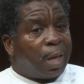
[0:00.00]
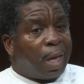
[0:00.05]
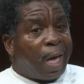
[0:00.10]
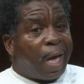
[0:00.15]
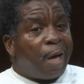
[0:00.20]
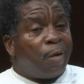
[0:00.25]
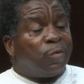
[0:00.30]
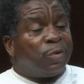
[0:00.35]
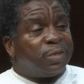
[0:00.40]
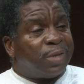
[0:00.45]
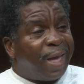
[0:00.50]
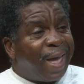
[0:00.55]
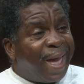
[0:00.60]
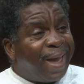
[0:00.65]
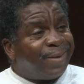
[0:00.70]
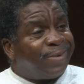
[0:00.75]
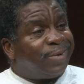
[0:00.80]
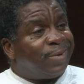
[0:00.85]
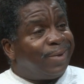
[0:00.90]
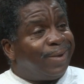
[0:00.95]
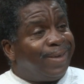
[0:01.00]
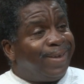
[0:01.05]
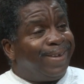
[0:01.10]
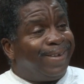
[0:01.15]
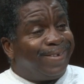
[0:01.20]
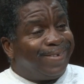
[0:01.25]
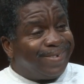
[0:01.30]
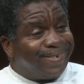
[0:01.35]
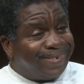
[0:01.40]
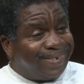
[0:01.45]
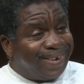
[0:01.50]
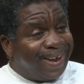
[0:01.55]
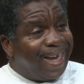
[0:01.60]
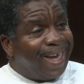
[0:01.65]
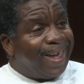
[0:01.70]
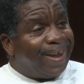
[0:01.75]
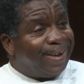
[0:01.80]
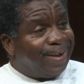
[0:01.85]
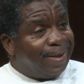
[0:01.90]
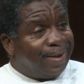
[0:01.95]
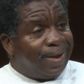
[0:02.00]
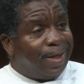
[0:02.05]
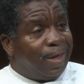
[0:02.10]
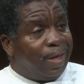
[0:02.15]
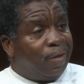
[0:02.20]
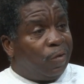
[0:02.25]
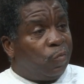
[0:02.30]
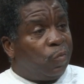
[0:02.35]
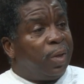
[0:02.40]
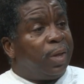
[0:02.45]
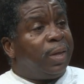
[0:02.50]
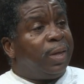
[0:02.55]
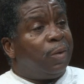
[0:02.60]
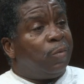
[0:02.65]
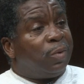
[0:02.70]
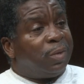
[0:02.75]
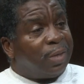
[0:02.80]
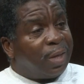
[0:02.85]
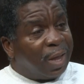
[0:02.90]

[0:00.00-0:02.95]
I was actually standing there where he